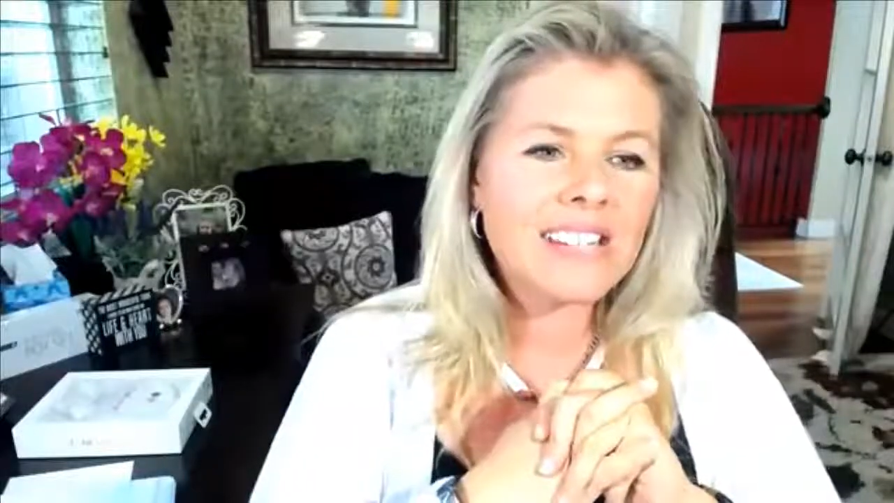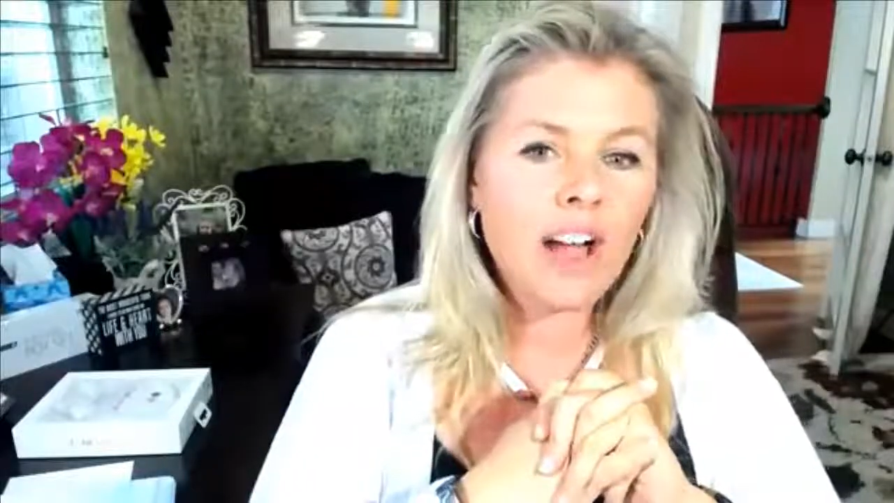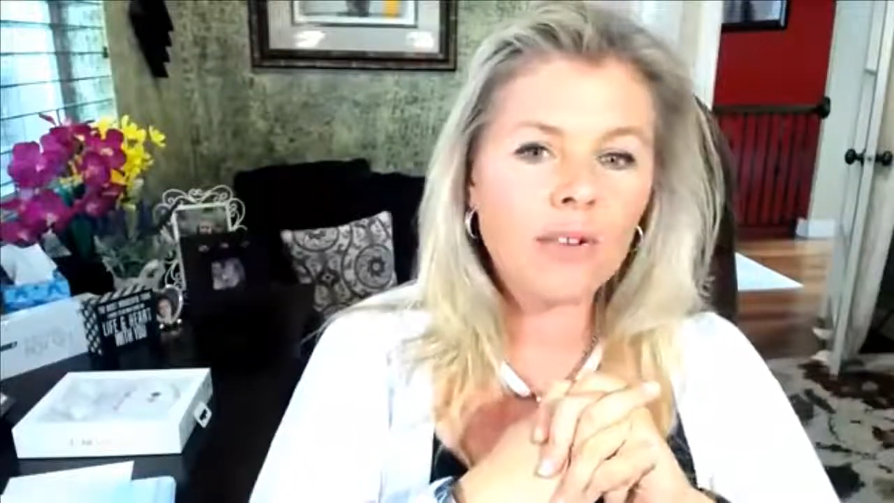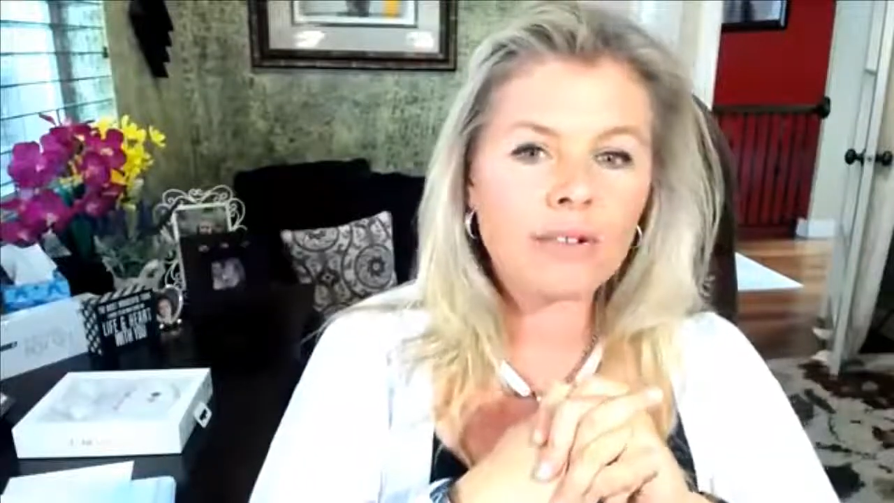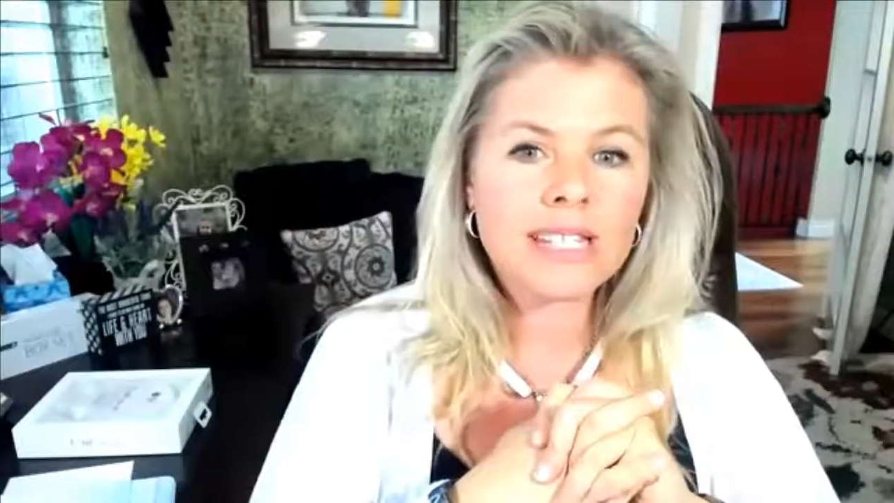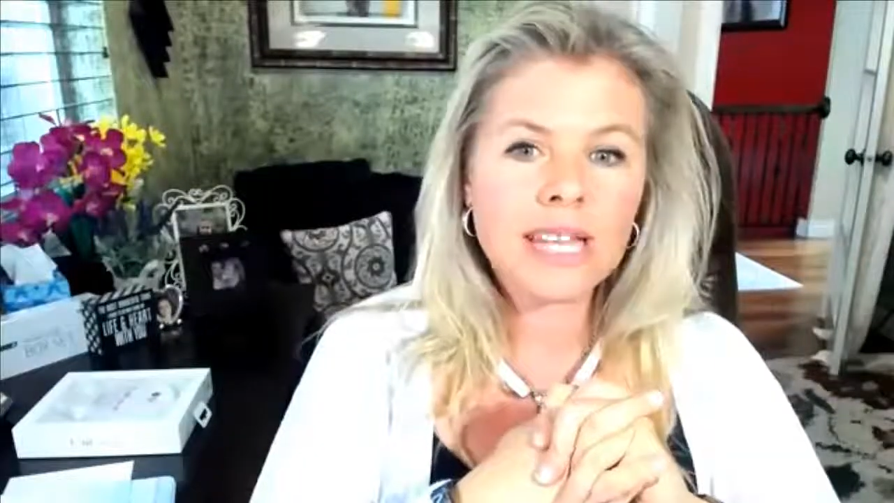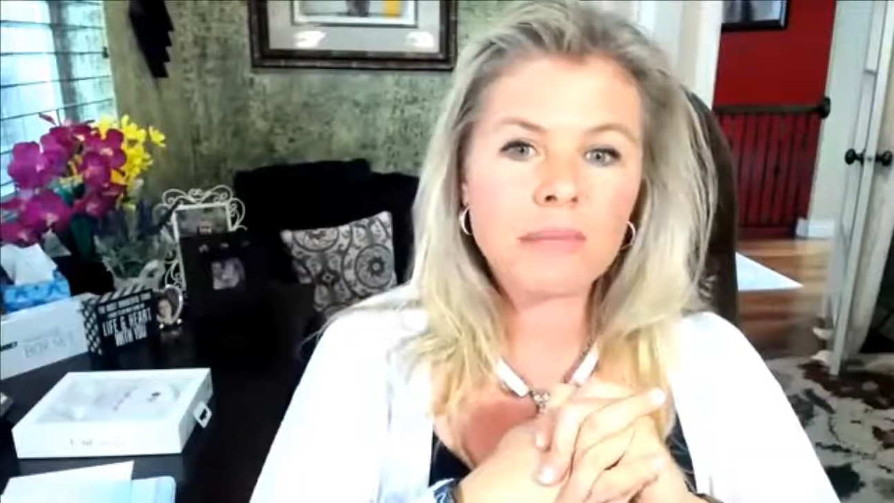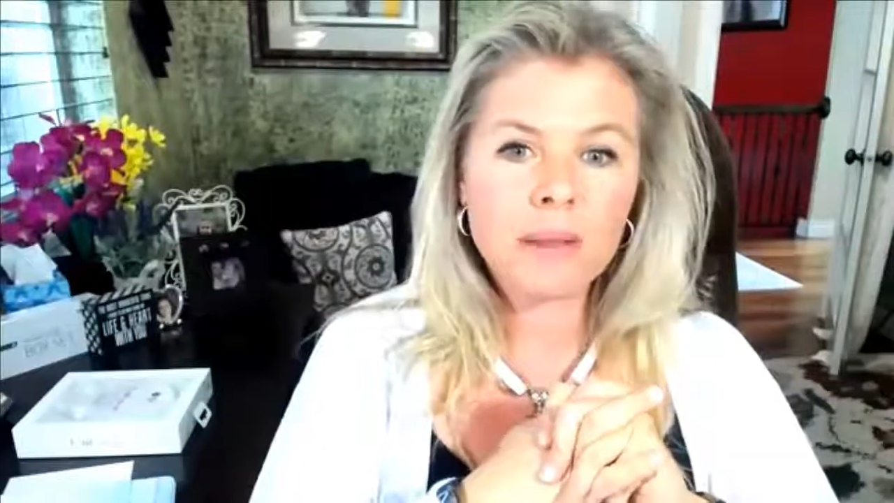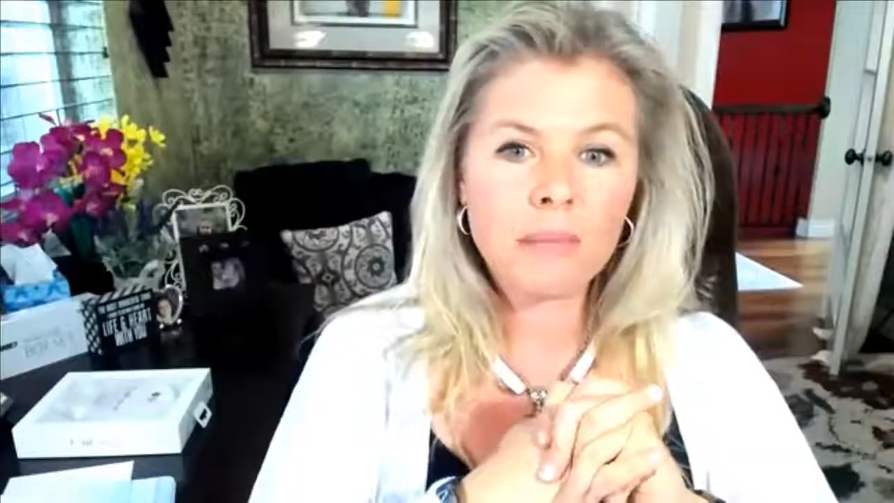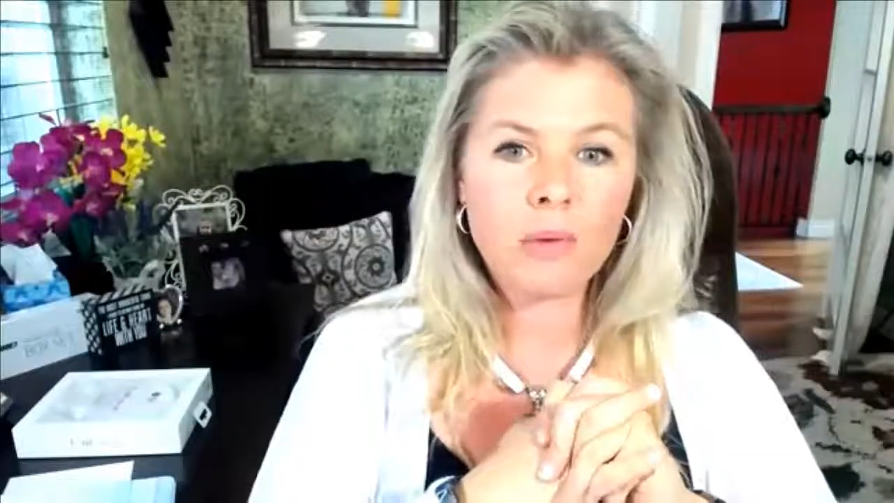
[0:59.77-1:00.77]

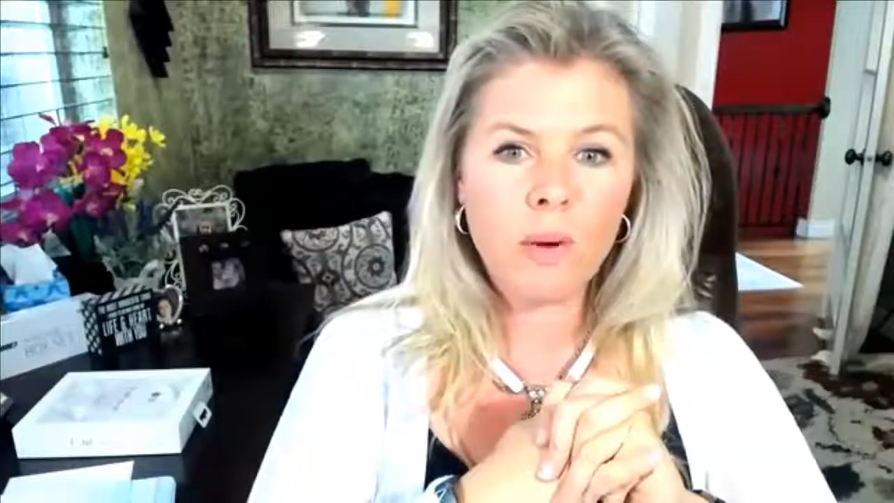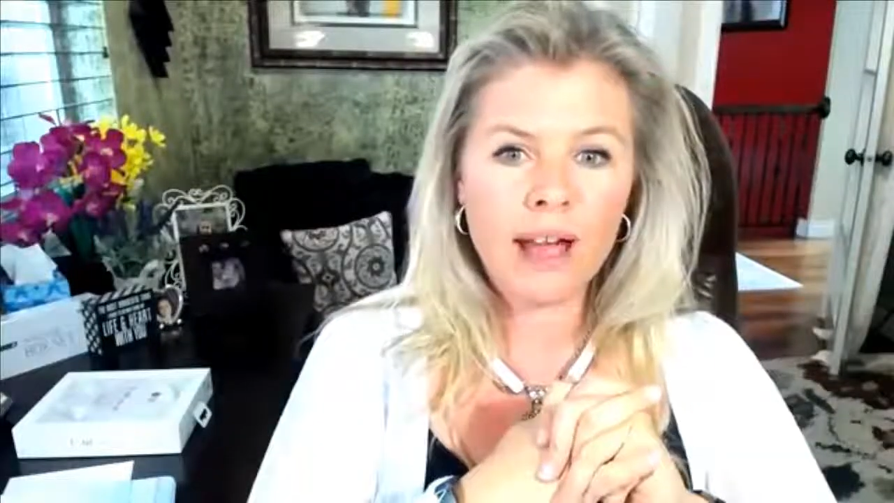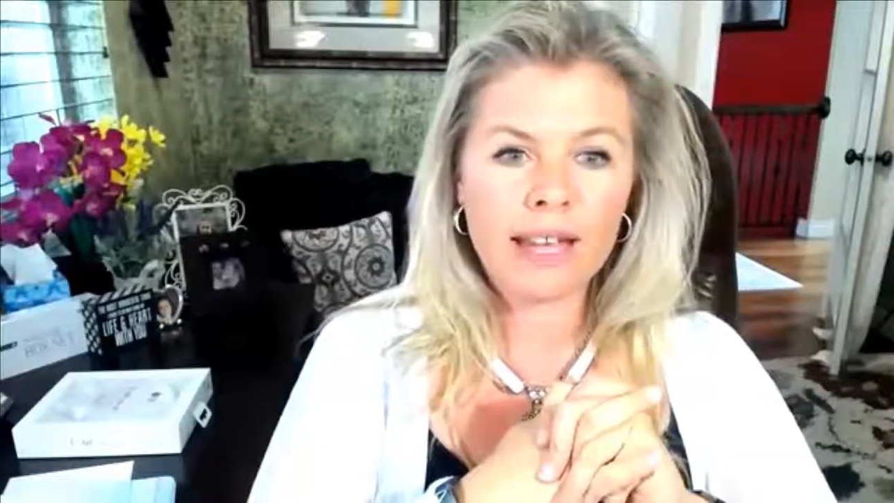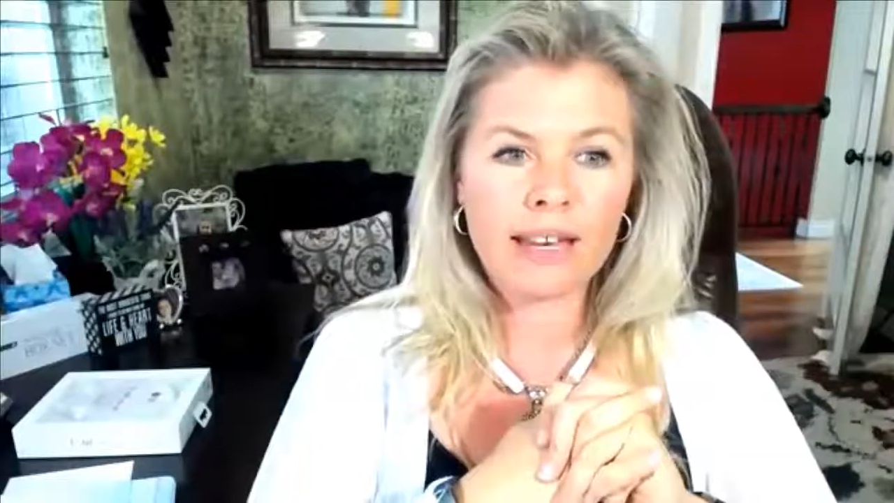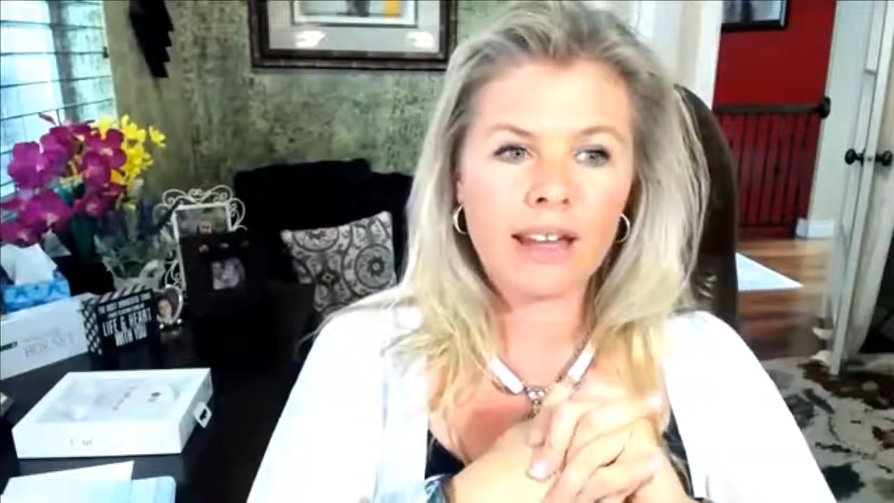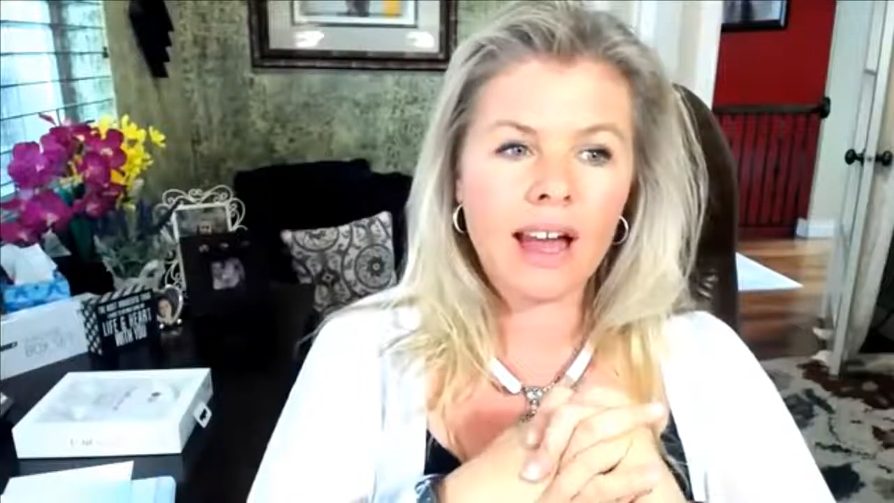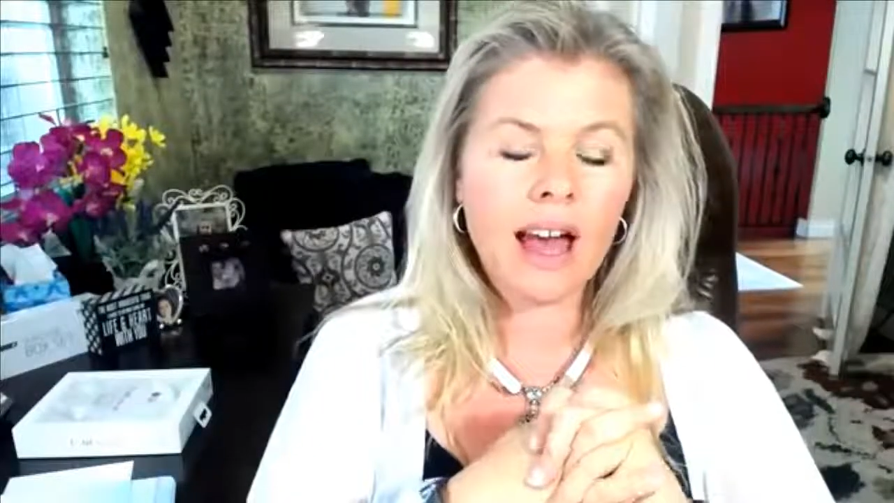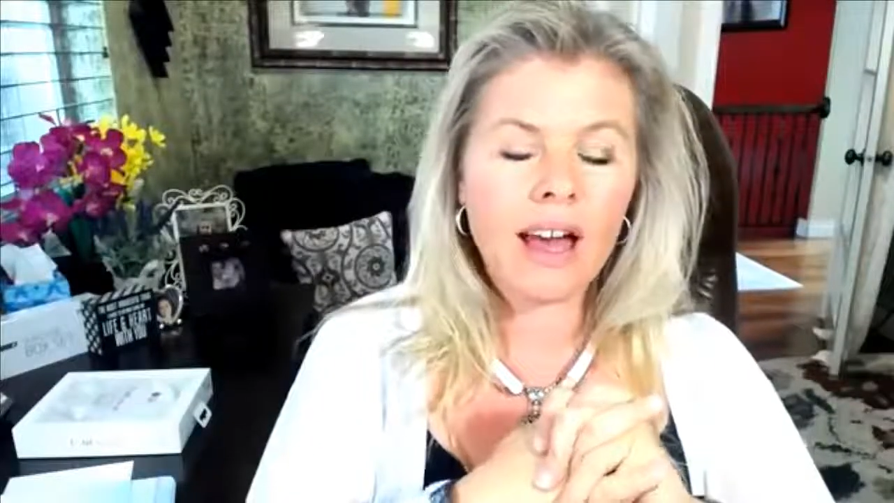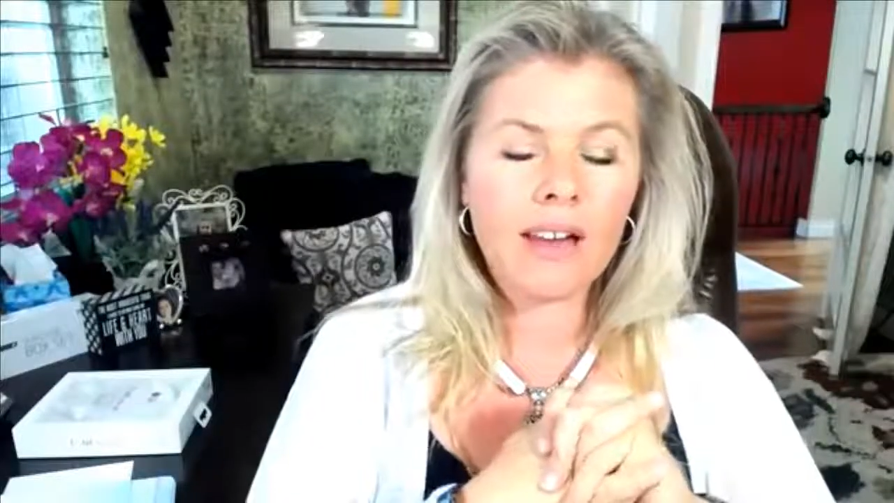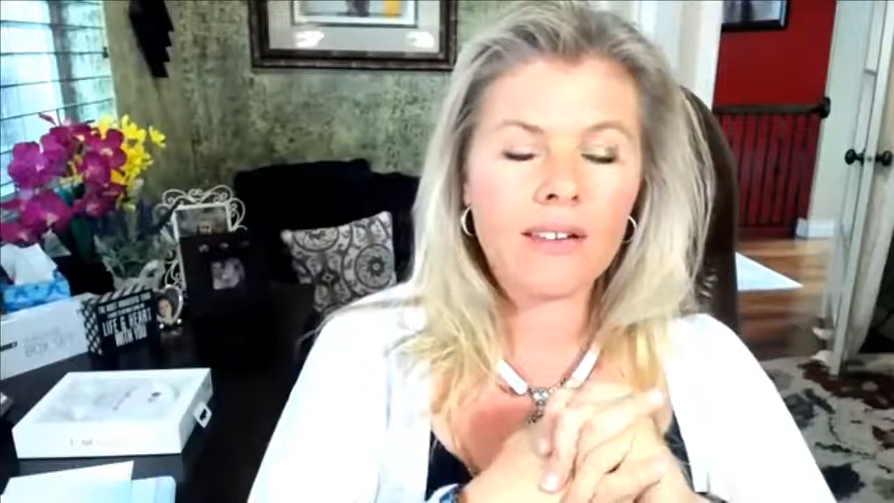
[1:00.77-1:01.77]
So tip number
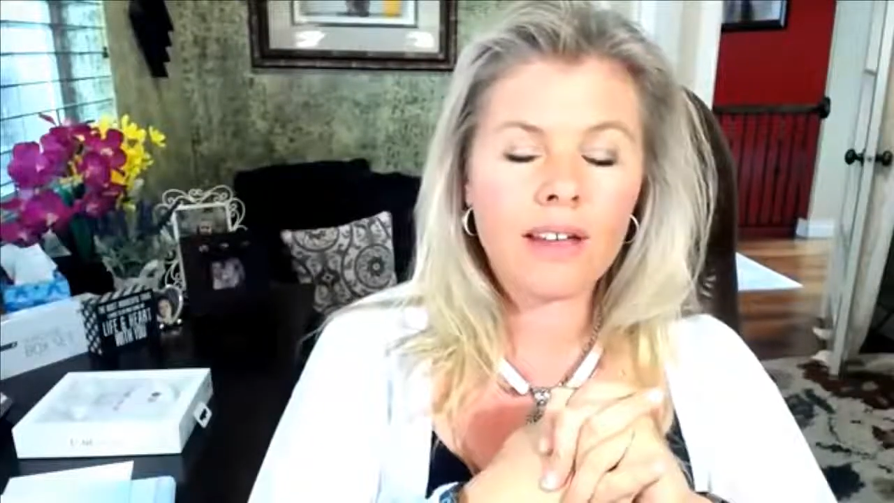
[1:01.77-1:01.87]
1,